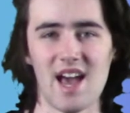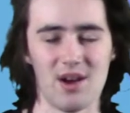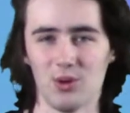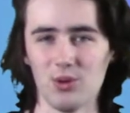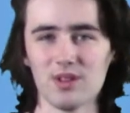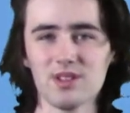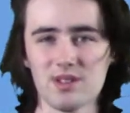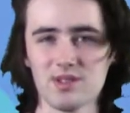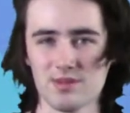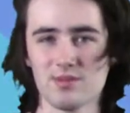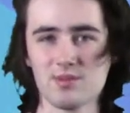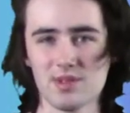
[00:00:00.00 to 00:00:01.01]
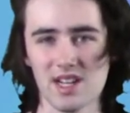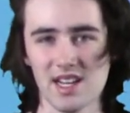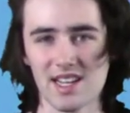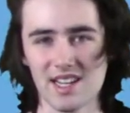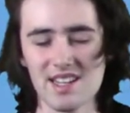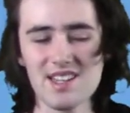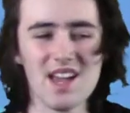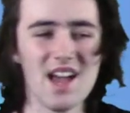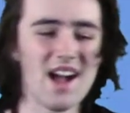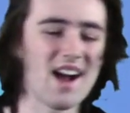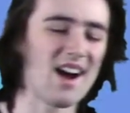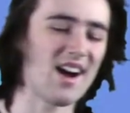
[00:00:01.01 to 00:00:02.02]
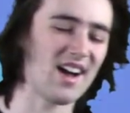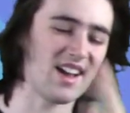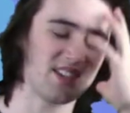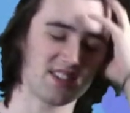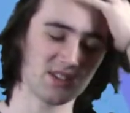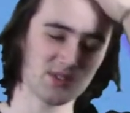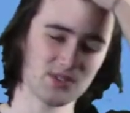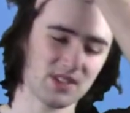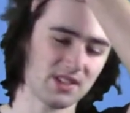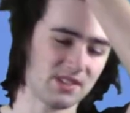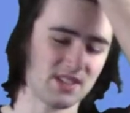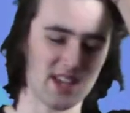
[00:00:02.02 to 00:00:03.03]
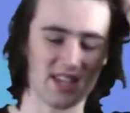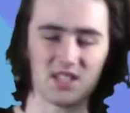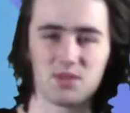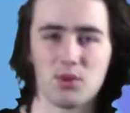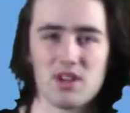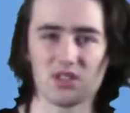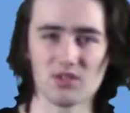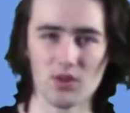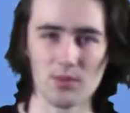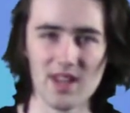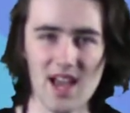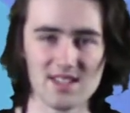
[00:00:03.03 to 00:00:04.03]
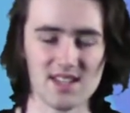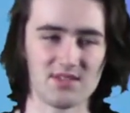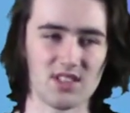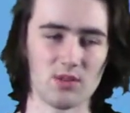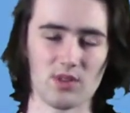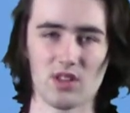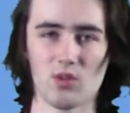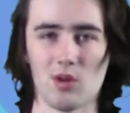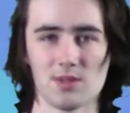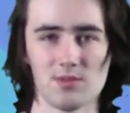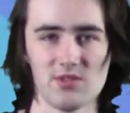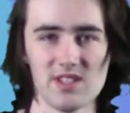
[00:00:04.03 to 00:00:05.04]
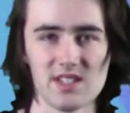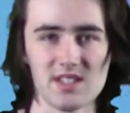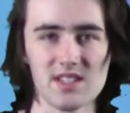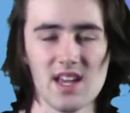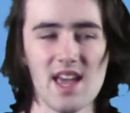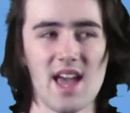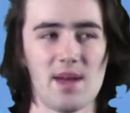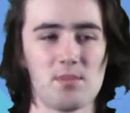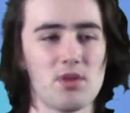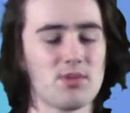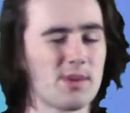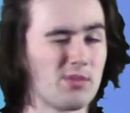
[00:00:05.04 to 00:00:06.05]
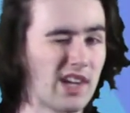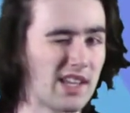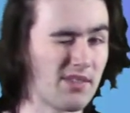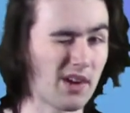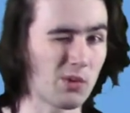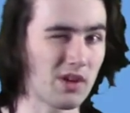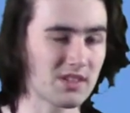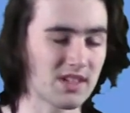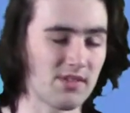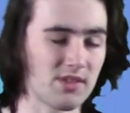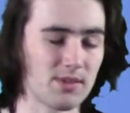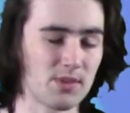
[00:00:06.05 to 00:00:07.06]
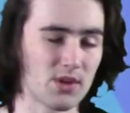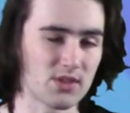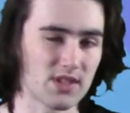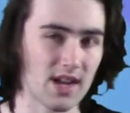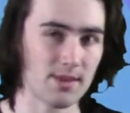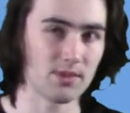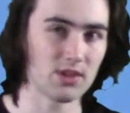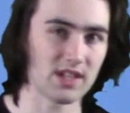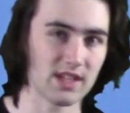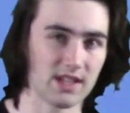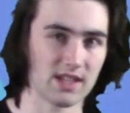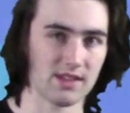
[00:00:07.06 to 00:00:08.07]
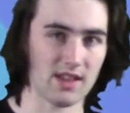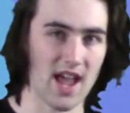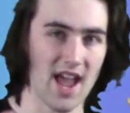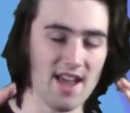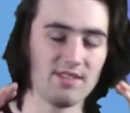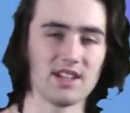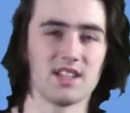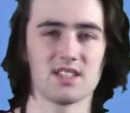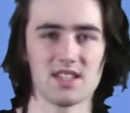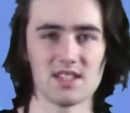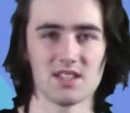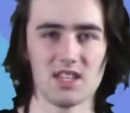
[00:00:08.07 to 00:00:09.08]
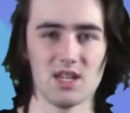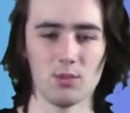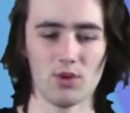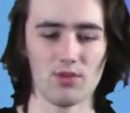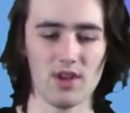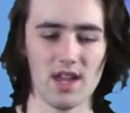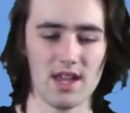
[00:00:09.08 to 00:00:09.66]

at all, clearly, I still can take inspiration from it as I've done with quantum physics, and both of them relate very well together because I'm looking heavily into this theme of